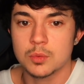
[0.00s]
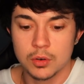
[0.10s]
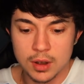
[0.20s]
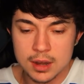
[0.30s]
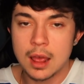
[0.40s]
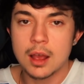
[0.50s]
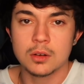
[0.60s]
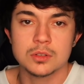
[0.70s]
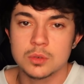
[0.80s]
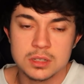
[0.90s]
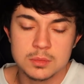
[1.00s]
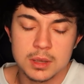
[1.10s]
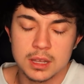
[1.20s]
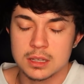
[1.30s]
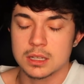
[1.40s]
We're right now, so it doesn't
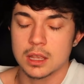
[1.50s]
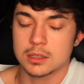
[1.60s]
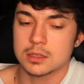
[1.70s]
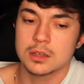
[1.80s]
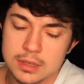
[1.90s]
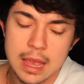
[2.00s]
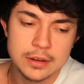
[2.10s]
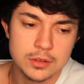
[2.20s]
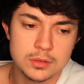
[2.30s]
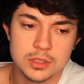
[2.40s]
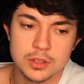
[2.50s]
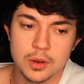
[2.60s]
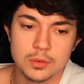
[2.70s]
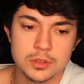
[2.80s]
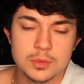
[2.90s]
make any sense. Yeah, dude,
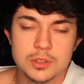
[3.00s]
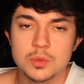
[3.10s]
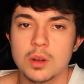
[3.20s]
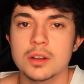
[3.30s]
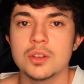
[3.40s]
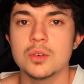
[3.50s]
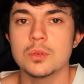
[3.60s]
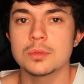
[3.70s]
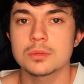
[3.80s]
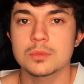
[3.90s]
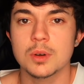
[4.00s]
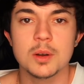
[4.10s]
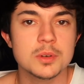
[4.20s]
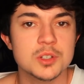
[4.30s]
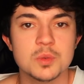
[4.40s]
so do what you want to do,
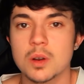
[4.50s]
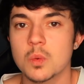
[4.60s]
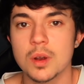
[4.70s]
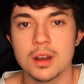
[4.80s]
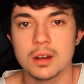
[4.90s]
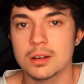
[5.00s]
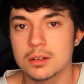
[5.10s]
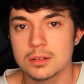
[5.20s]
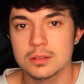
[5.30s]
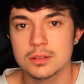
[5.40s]
wear what you want to wear.